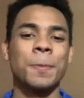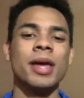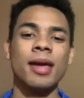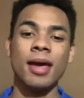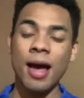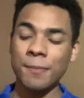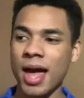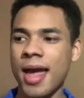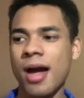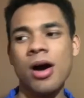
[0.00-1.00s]
And I'm
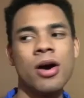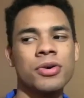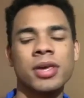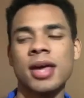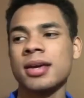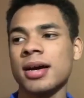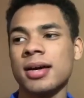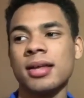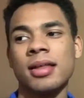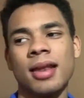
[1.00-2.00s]
like, okay,
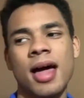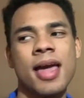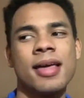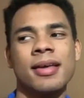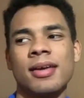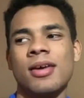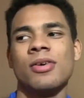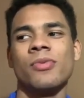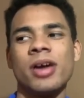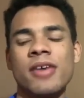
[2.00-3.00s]
cuz, like,
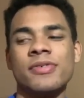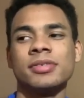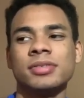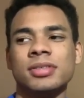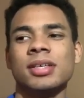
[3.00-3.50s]
whatever.